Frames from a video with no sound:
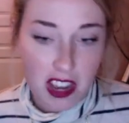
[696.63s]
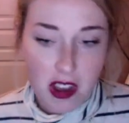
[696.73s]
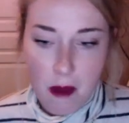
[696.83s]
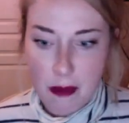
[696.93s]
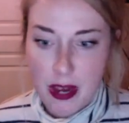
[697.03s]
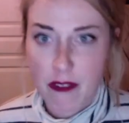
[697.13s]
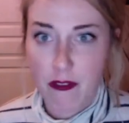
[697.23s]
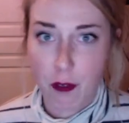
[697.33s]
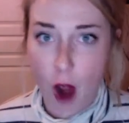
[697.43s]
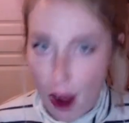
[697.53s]
being
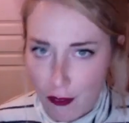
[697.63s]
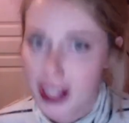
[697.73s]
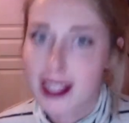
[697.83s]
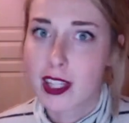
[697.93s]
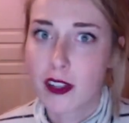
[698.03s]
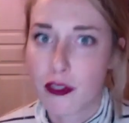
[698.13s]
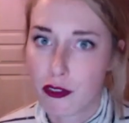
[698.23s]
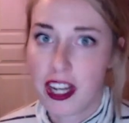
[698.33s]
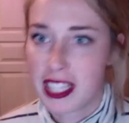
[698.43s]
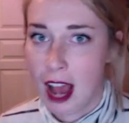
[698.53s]
obviously freaked
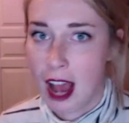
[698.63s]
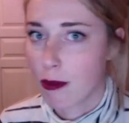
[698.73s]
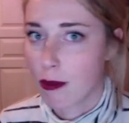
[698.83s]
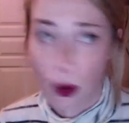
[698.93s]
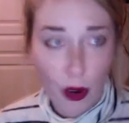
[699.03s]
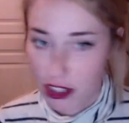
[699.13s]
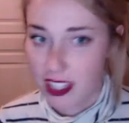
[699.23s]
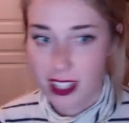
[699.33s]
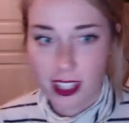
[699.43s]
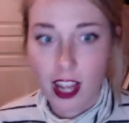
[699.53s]
out about what she's
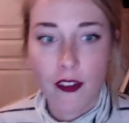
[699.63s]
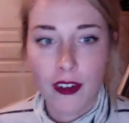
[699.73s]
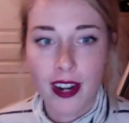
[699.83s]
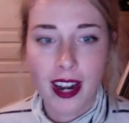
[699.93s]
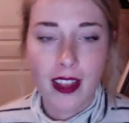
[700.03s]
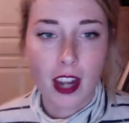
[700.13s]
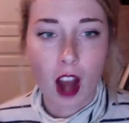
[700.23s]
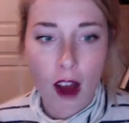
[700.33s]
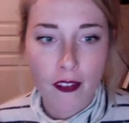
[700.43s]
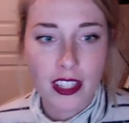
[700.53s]
discovering, and then
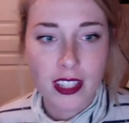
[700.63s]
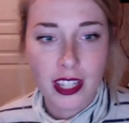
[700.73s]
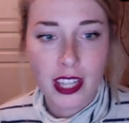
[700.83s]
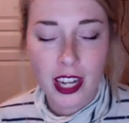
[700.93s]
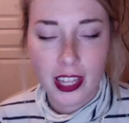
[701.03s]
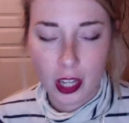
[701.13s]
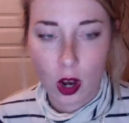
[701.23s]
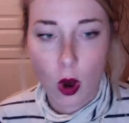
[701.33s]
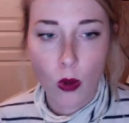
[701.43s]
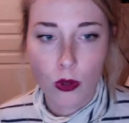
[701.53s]
obviously getting like a whole
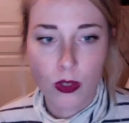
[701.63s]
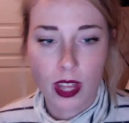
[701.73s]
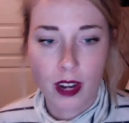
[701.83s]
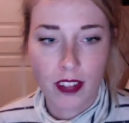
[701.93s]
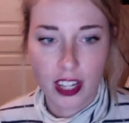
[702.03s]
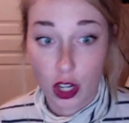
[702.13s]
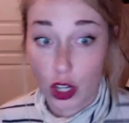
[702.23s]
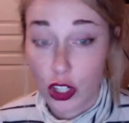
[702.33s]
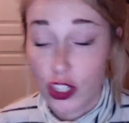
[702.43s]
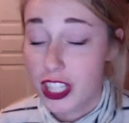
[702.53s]
new set of like
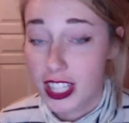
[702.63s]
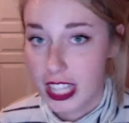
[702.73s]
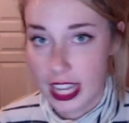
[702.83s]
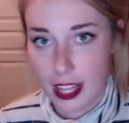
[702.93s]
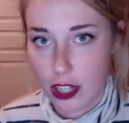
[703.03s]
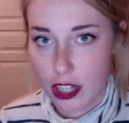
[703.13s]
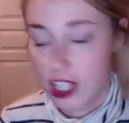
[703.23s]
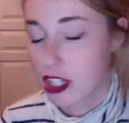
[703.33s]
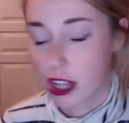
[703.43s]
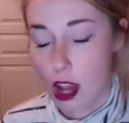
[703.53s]
urgency that she needs to
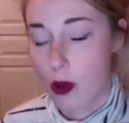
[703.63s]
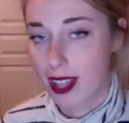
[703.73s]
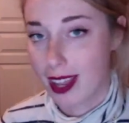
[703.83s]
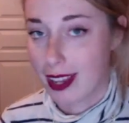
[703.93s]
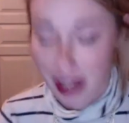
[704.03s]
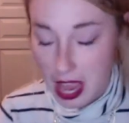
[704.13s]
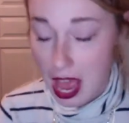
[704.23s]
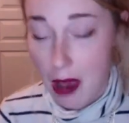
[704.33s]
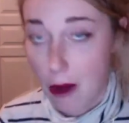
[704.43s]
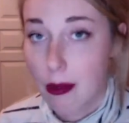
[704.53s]
go and like
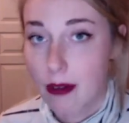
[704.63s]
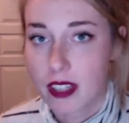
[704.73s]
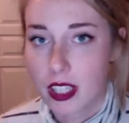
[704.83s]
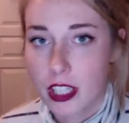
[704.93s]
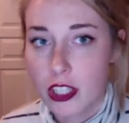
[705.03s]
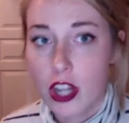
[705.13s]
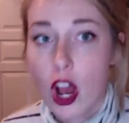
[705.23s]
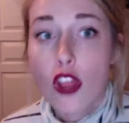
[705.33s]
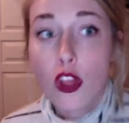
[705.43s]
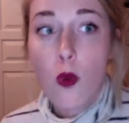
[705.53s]
help her village.
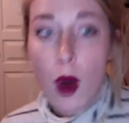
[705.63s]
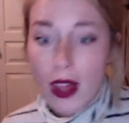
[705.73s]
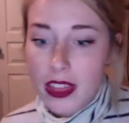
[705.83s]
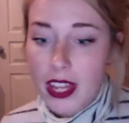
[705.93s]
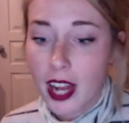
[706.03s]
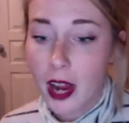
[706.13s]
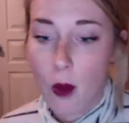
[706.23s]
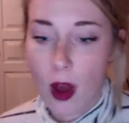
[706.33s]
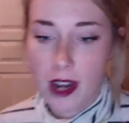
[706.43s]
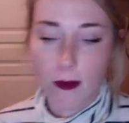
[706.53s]
The one thing I
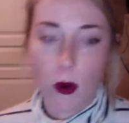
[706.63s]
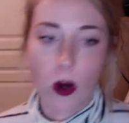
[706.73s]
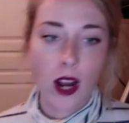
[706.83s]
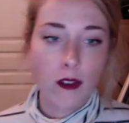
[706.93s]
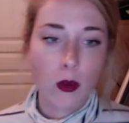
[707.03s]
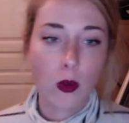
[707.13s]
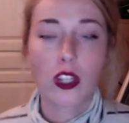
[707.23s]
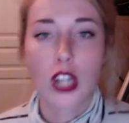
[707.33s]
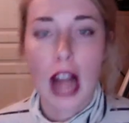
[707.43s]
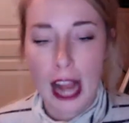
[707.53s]
wanted more of was her
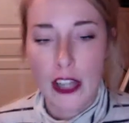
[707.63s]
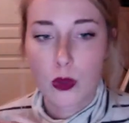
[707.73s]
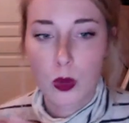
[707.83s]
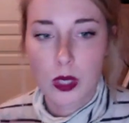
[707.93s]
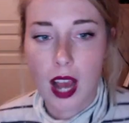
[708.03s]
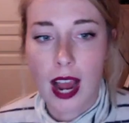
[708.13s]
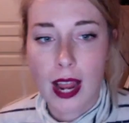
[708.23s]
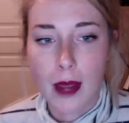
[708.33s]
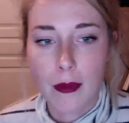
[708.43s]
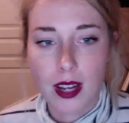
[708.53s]
actual time
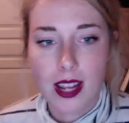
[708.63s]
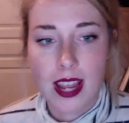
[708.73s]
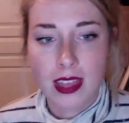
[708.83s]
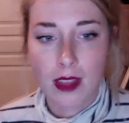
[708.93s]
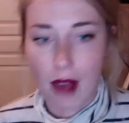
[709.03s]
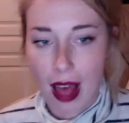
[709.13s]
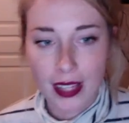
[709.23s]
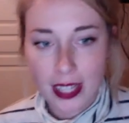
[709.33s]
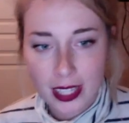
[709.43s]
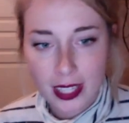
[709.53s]
in the
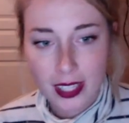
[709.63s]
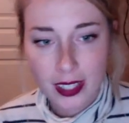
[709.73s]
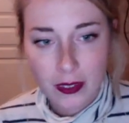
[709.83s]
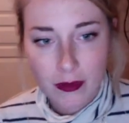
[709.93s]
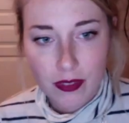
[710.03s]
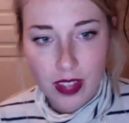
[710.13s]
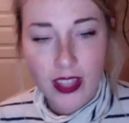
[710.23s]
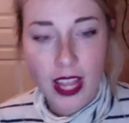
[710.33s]
valley and like